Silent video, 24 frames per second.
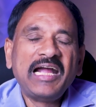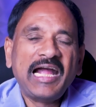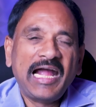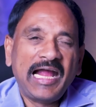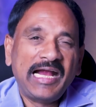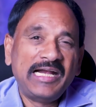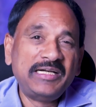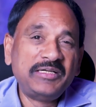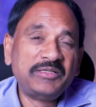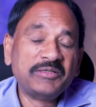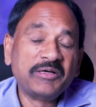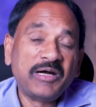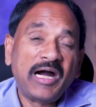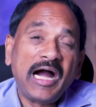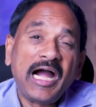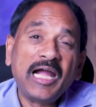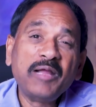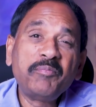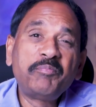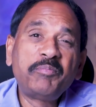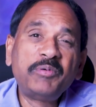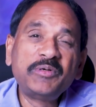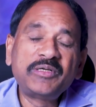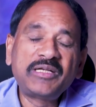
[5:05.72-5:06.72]
And
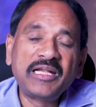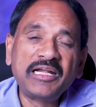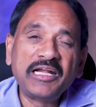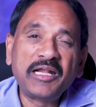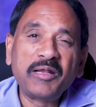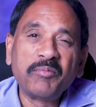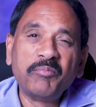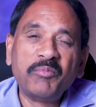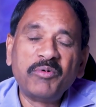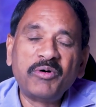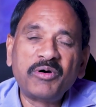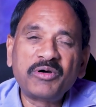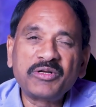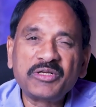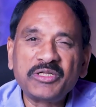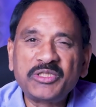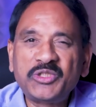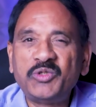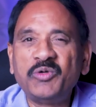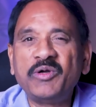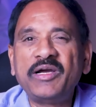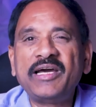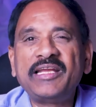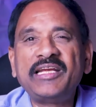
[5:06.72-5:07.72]
I put little more
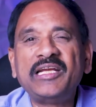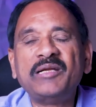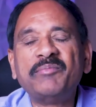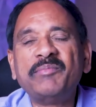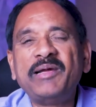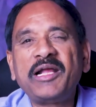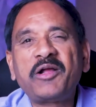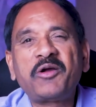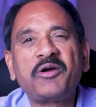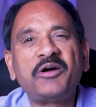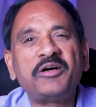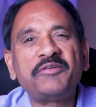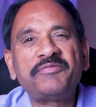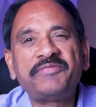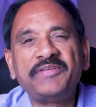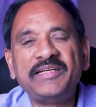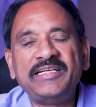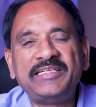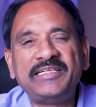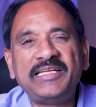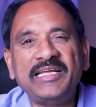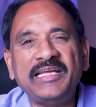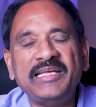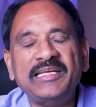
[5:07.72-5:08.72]
sugar in my
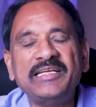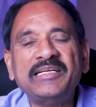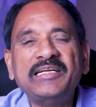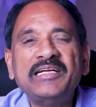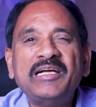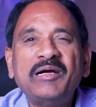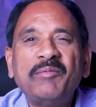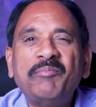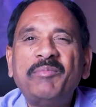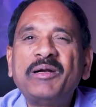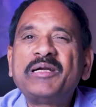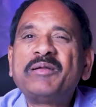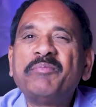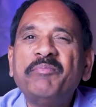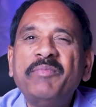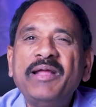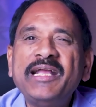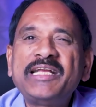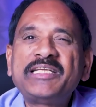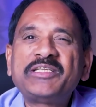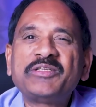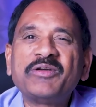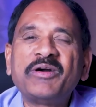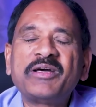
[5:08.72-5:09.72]
coffee, tea. But
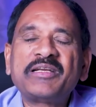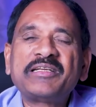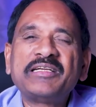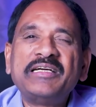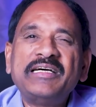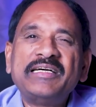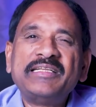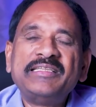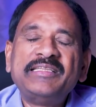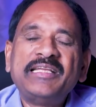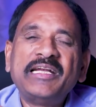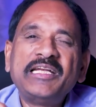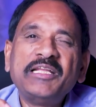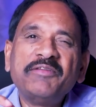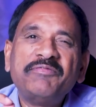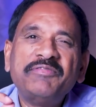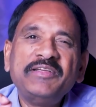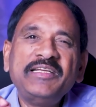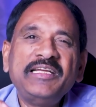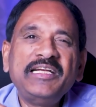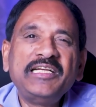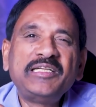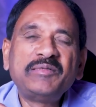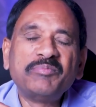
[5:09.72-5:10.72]
make sure that if
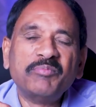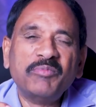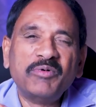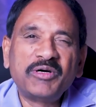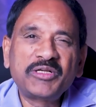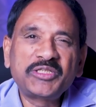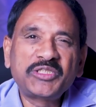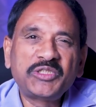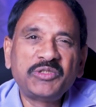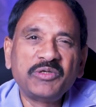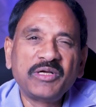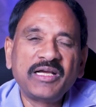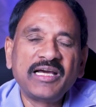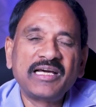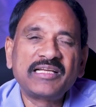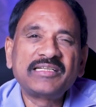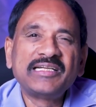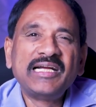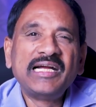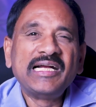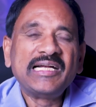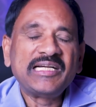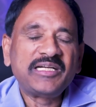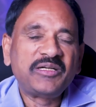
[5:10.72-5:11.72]
you eat more
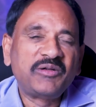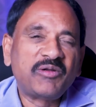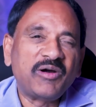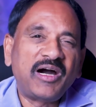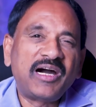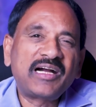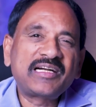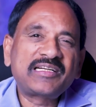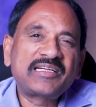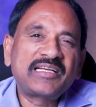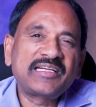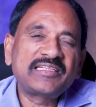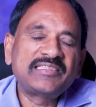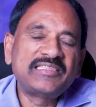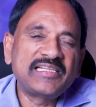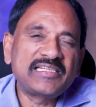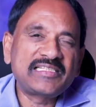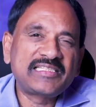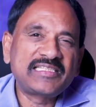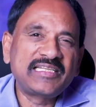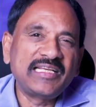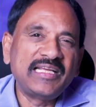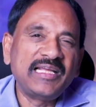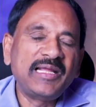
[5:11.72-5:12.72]
sugar, doctors, they
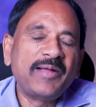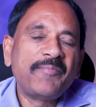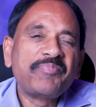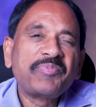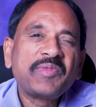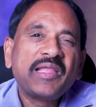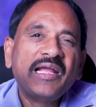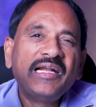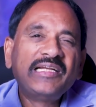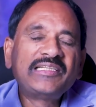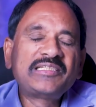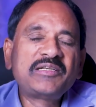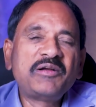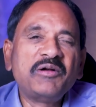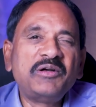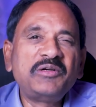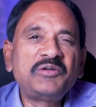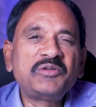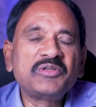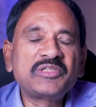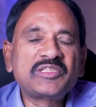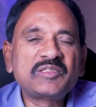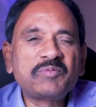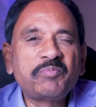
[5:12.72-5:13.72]
say it is going
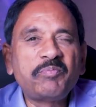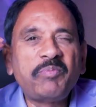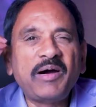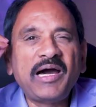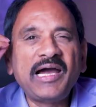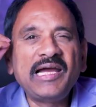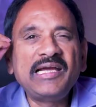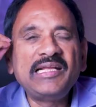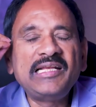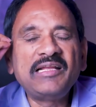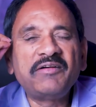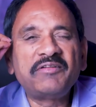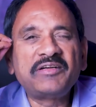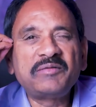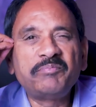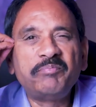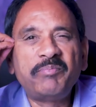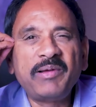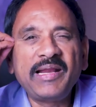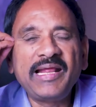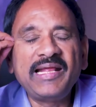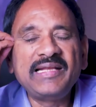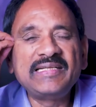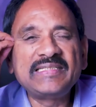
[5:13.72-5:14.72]
to spoil our
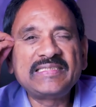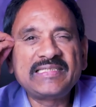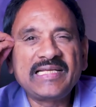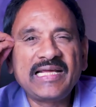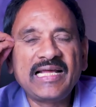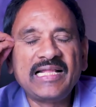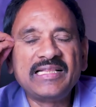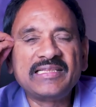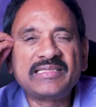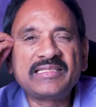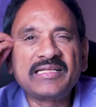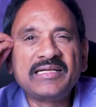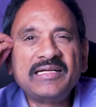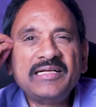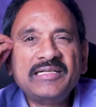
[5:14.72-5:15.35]
brain's health.